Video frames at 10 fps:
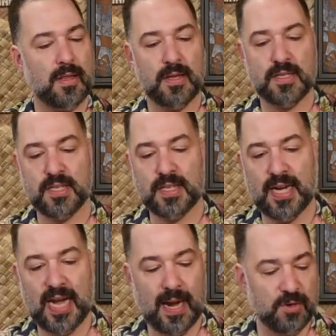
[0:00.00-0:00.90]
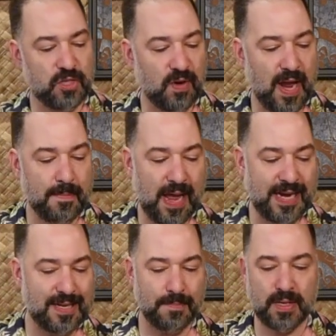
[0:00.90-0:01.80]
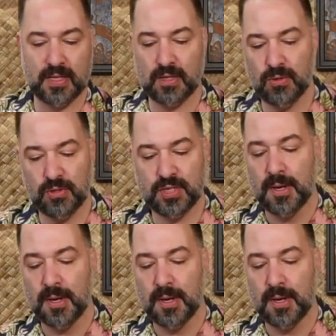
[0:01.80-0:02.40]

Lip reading: This is a camera strap. I typically use